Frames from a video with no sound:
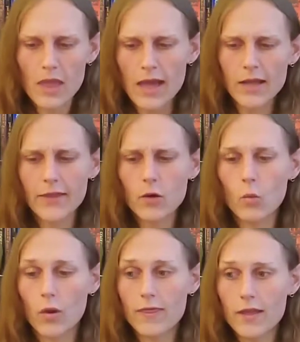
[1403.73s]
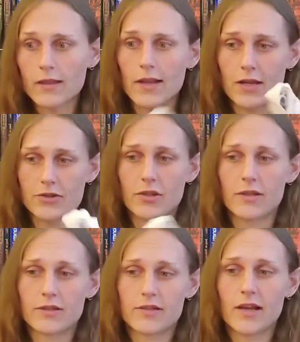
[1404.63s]
And I think one thing that actually
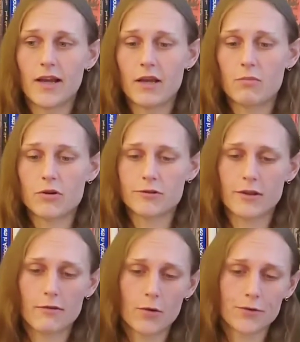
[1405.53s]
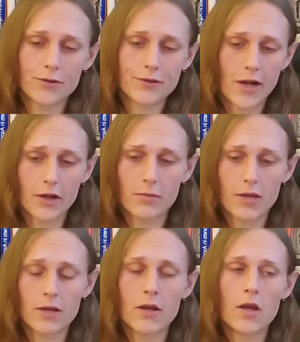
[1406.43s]
the CIA person that wrote this
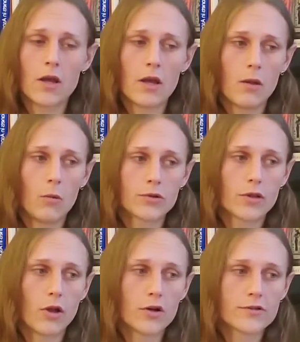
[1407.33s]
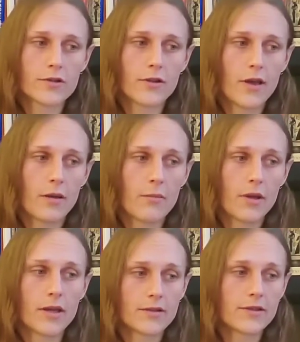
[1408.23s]
document was lost to them
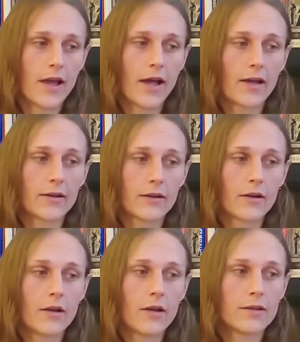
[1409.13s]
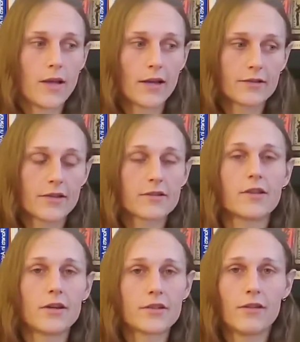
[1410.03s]
is that, yes, this
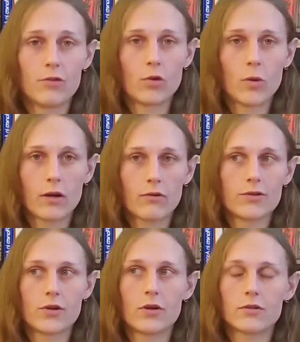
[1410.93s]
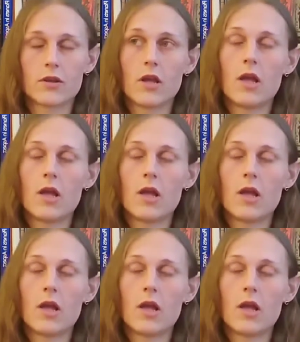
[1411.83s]
does give you quick results,